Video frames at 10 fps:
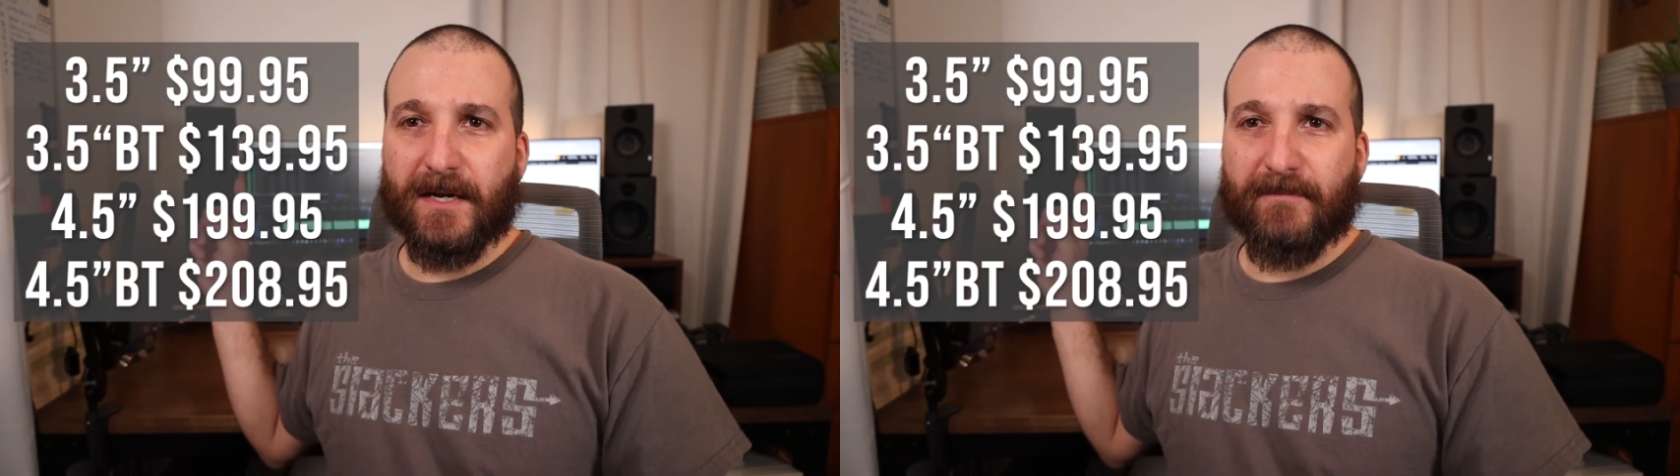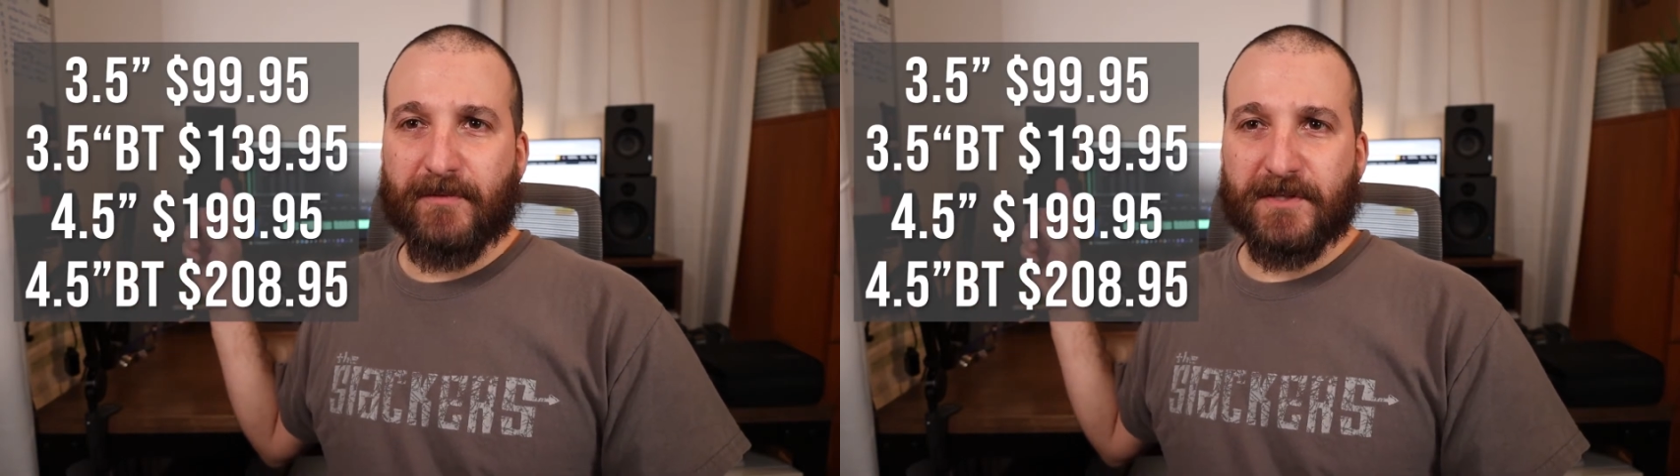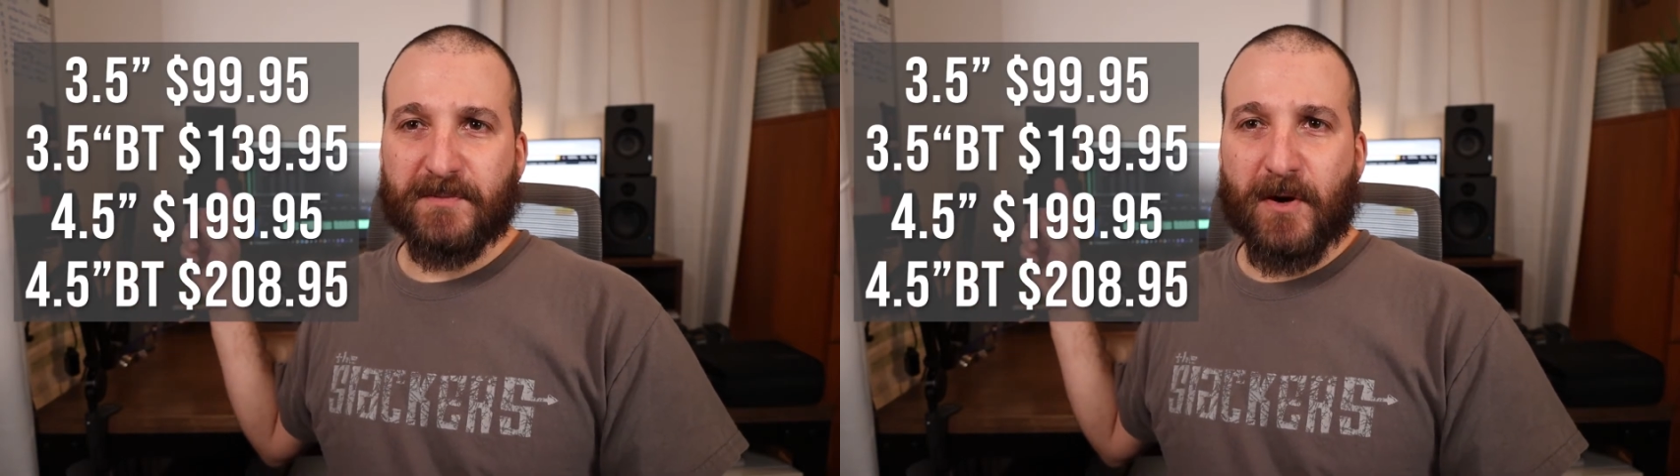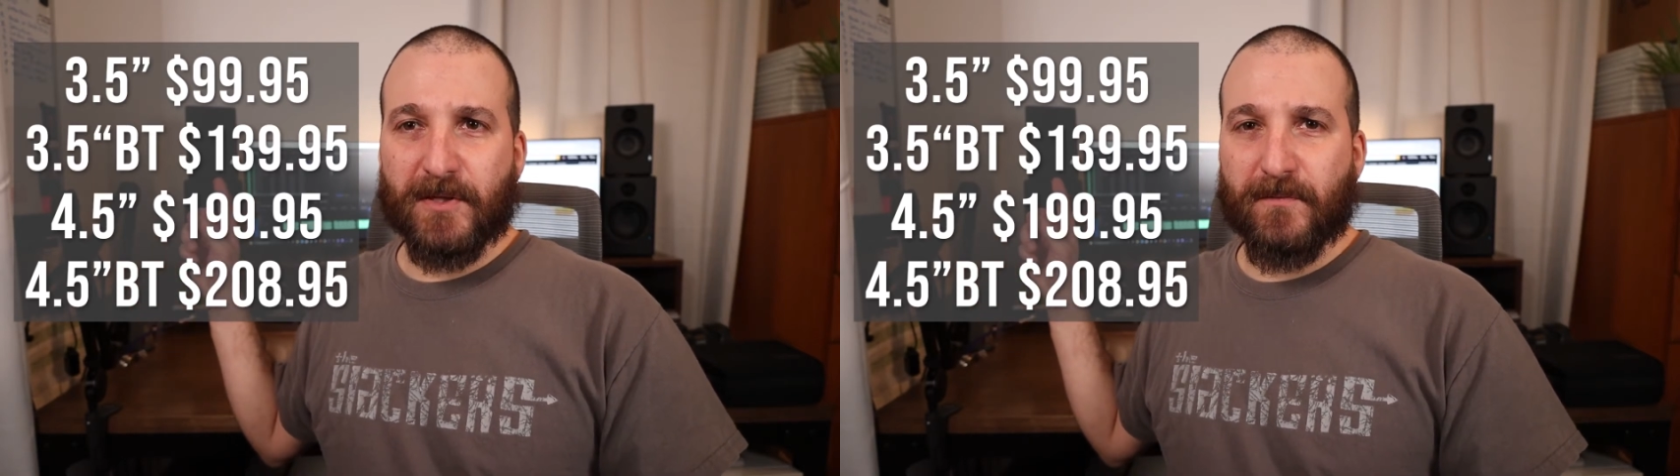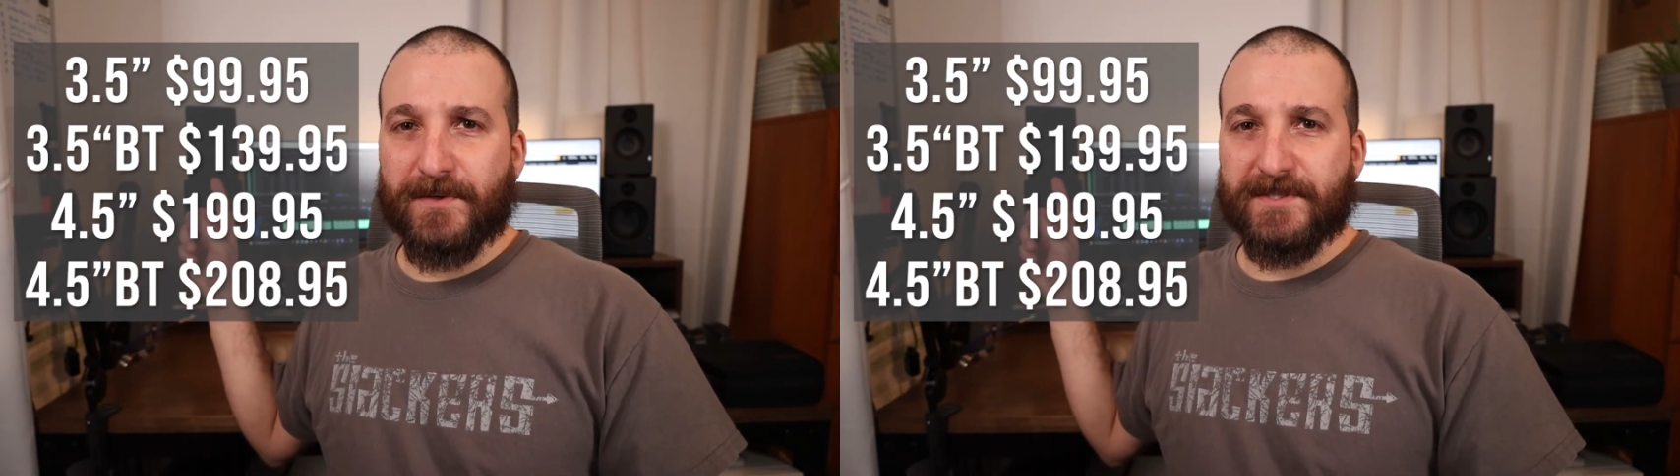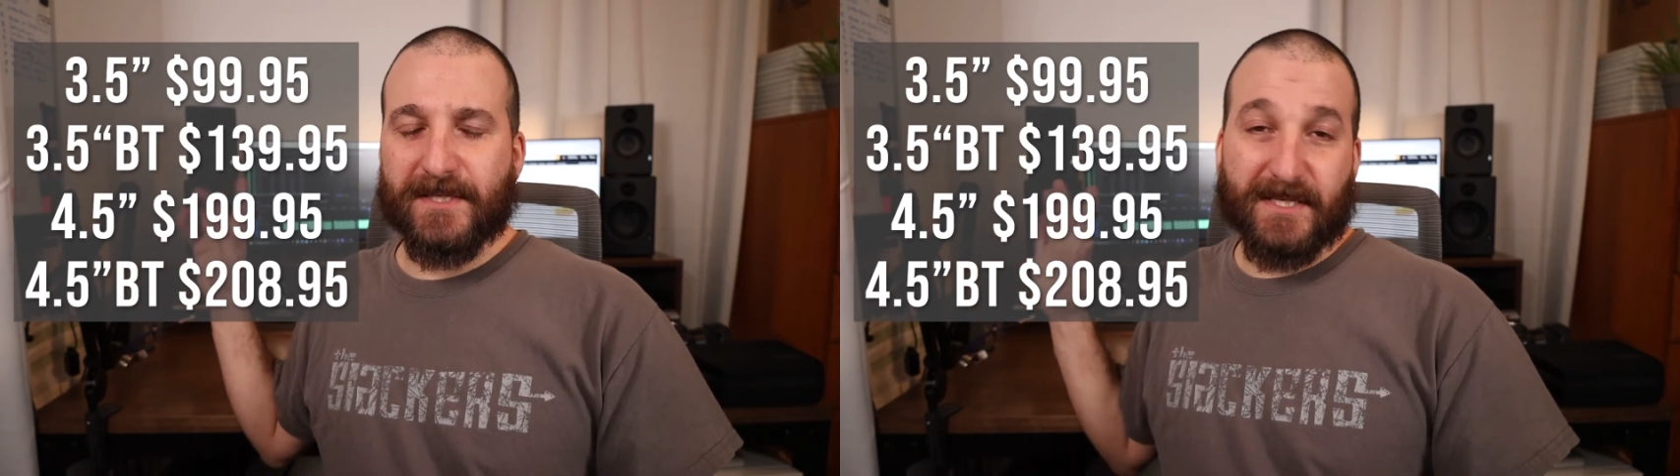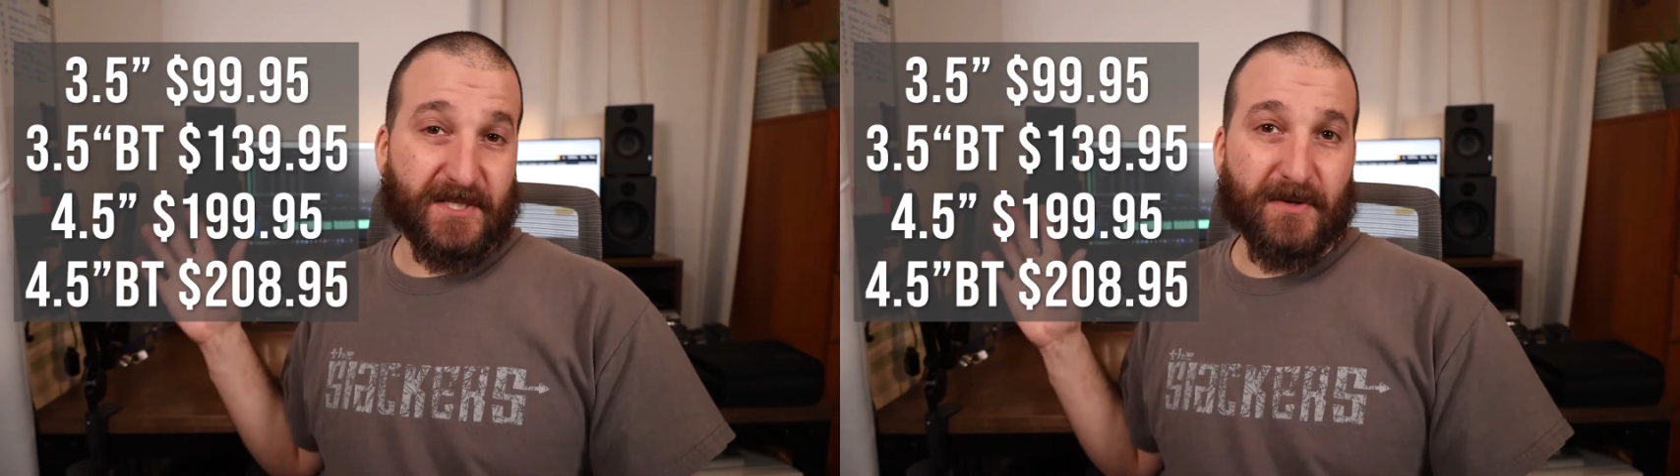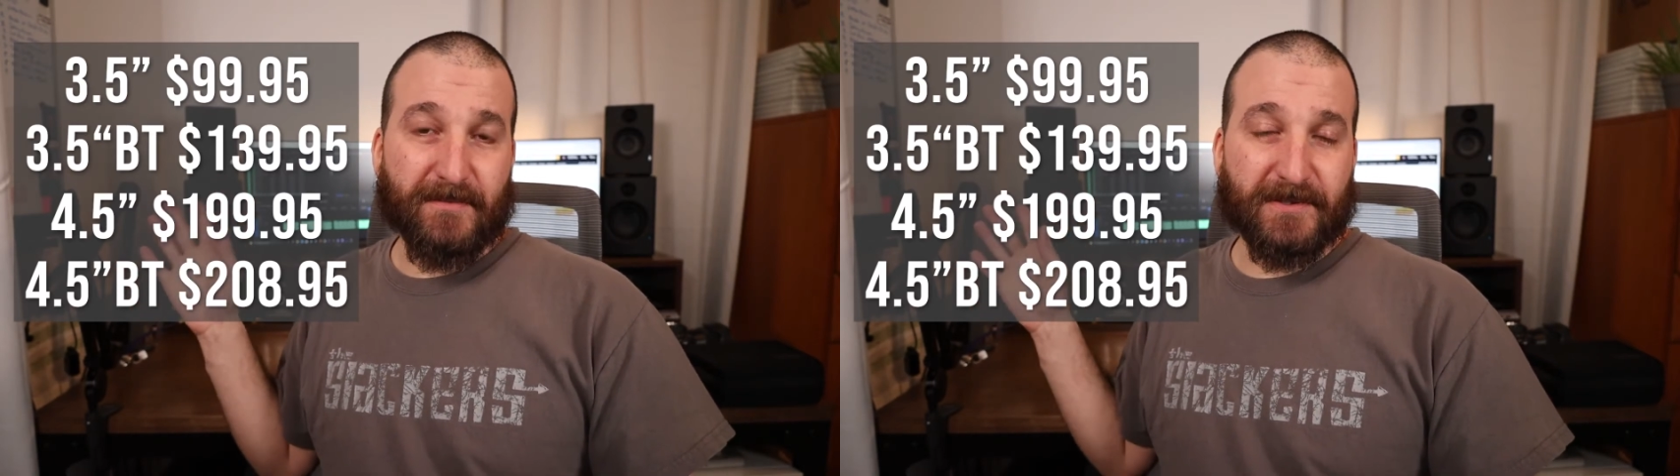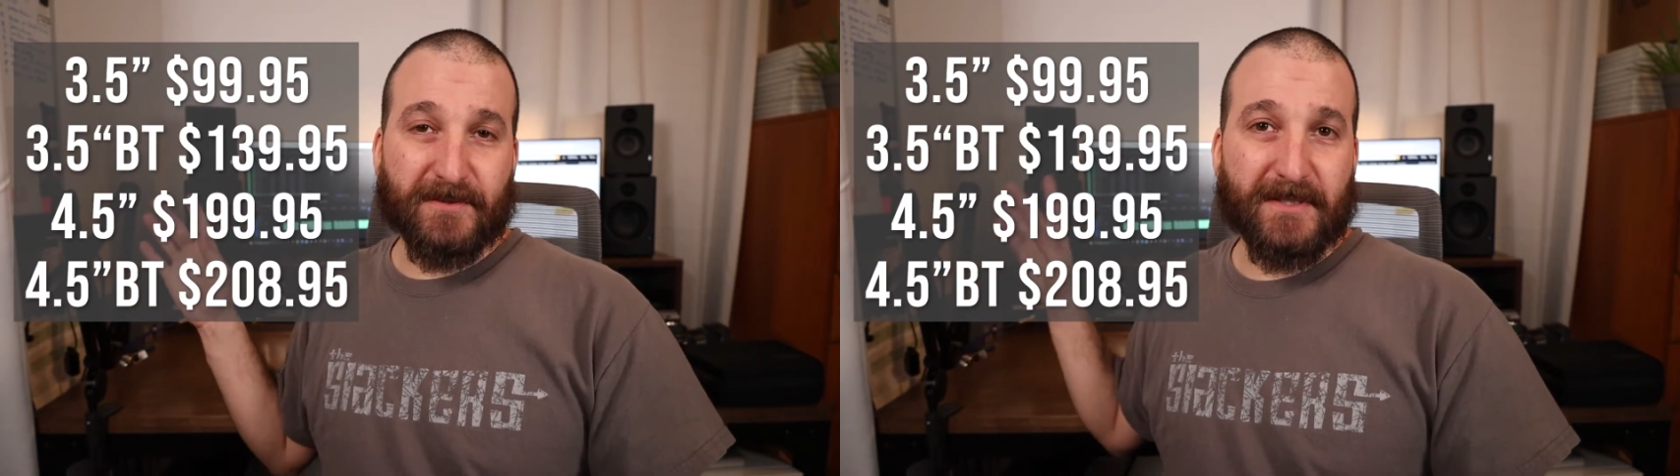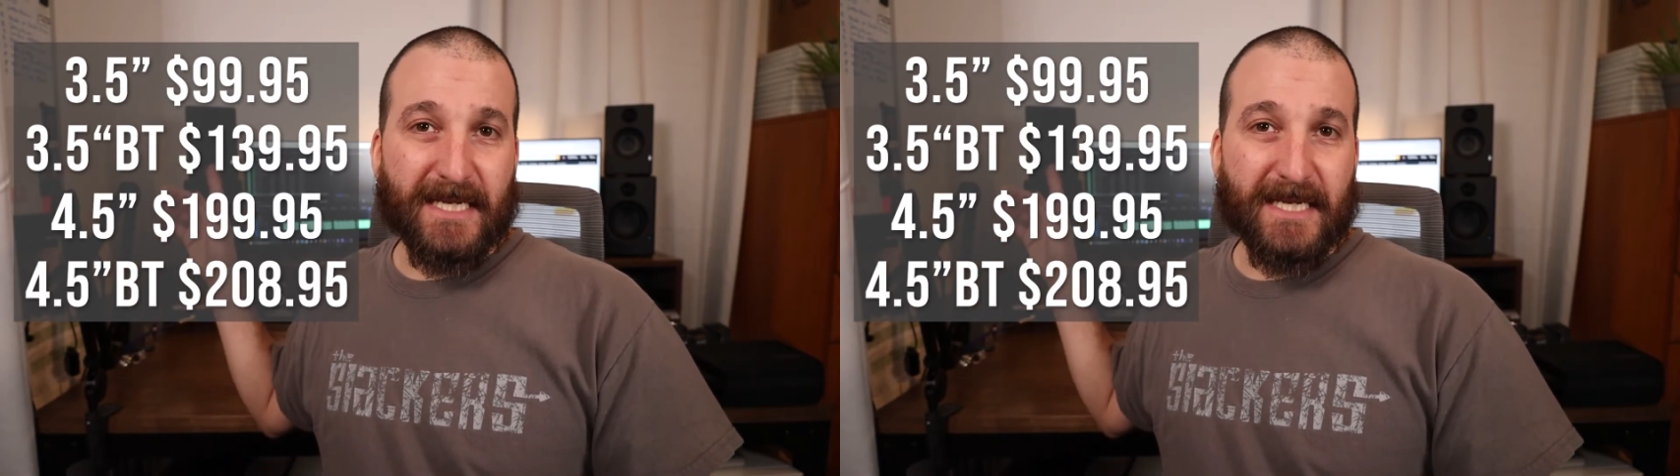For the smaller ones, unless you absolutely